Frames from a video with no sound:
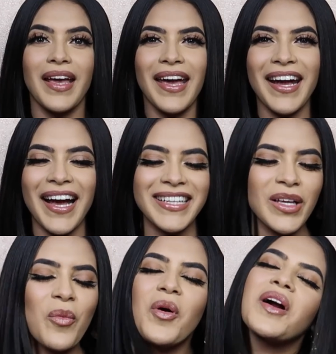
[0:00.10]
Hey guys,
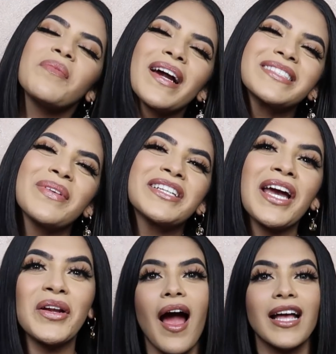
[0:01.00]
welcome back to my
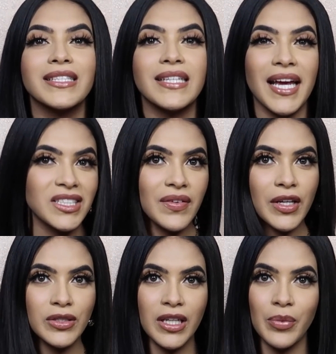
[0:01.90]
channel. Today's
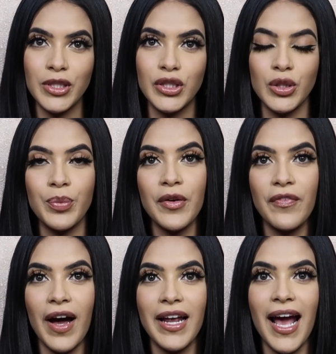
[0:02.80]
video is going to be super fun.